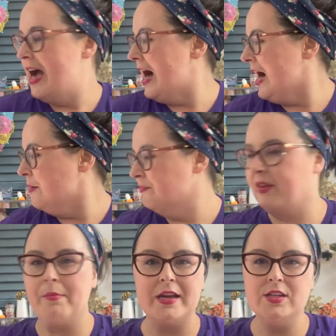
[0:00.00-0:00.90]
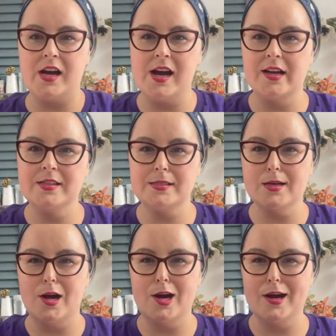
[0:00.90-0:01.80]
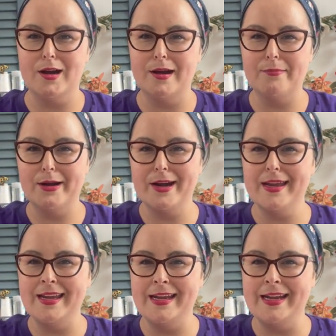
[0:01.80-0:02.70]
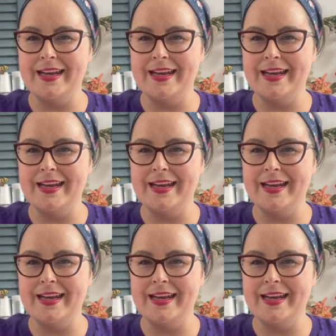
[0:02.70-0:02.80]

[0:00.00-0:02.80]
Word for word: Um, my dogs are barking.